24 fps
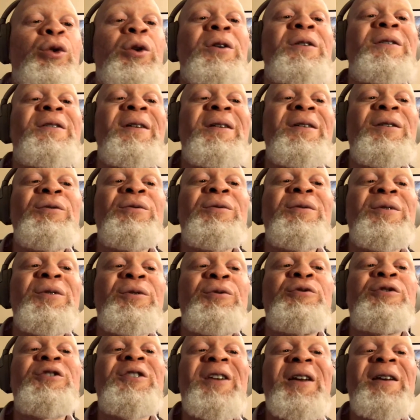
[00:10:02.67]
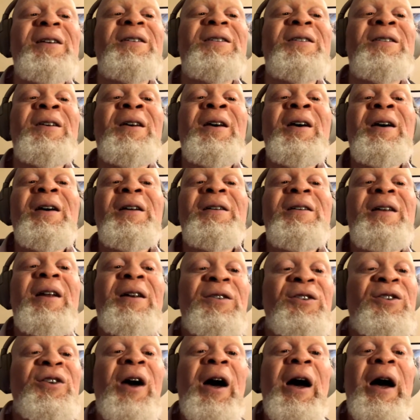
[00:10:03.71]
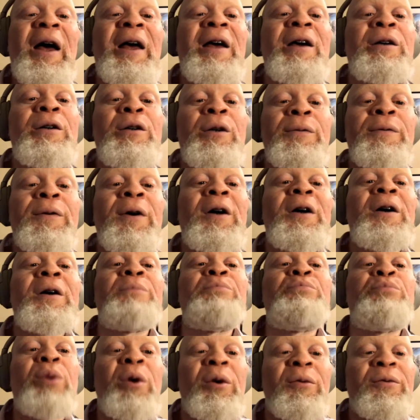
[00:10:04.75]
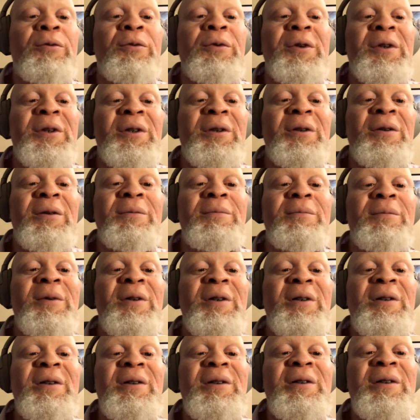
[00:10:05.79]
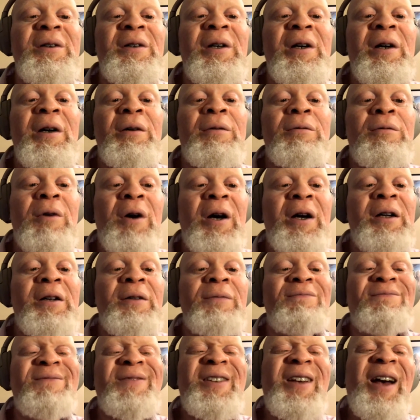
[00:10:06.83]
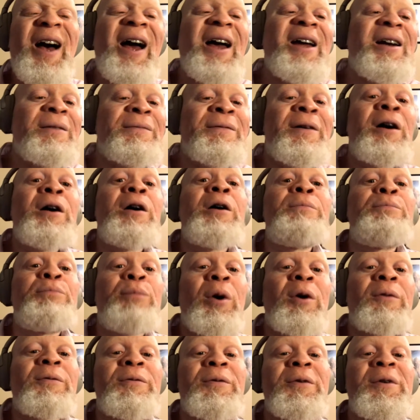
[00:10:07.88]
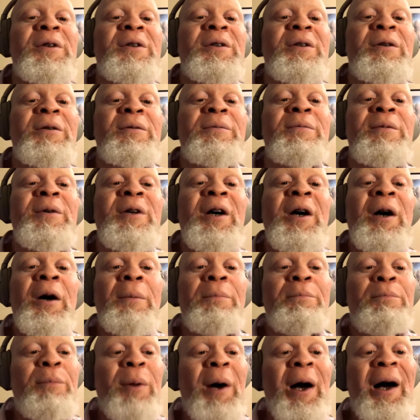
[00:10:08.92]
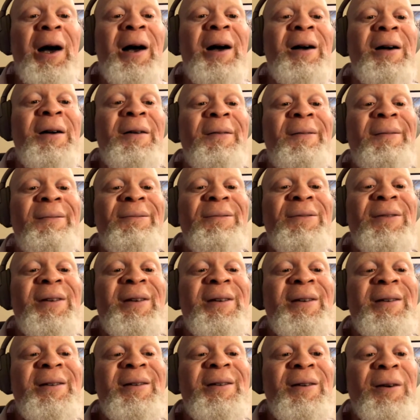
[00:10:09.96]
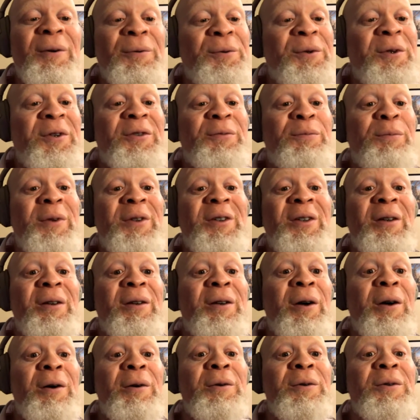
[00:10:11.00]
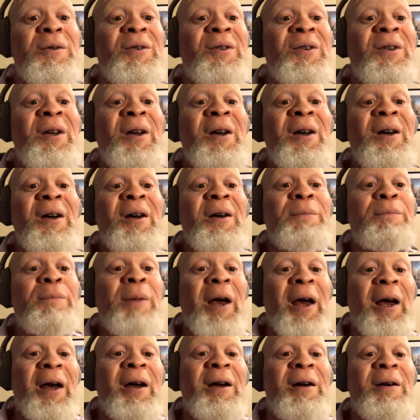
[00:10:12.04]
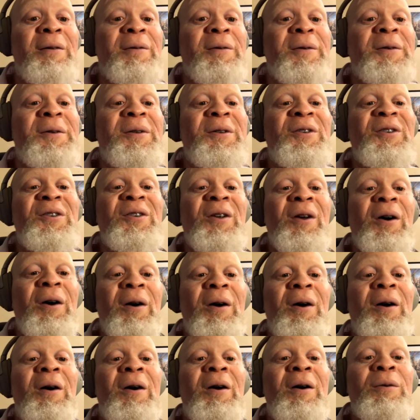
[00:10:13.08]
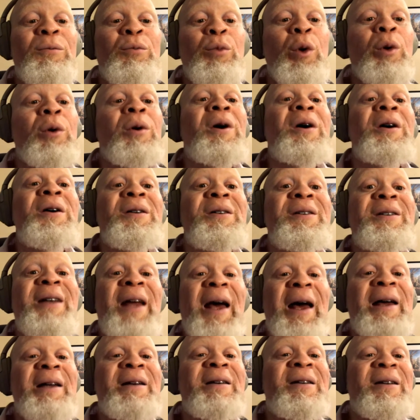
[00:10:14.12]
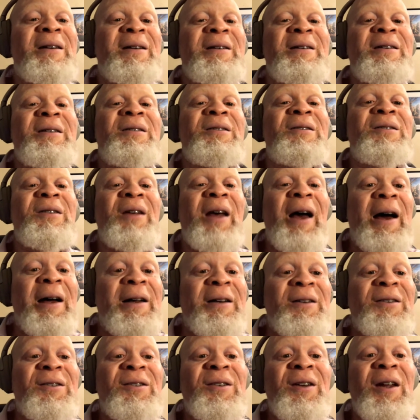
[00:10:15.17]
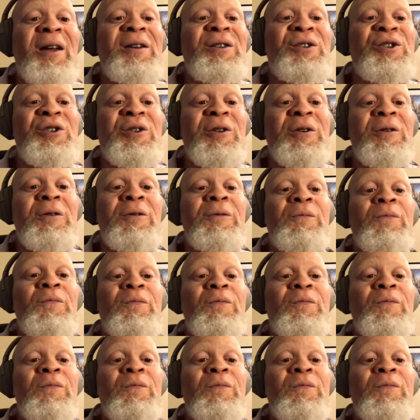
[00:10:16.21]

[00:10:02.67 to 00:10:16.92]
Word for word: could you you sense they're tired of her bothering them, right? Tired of her bothering them, but you know this missing girl's parents are well, her dad is at the station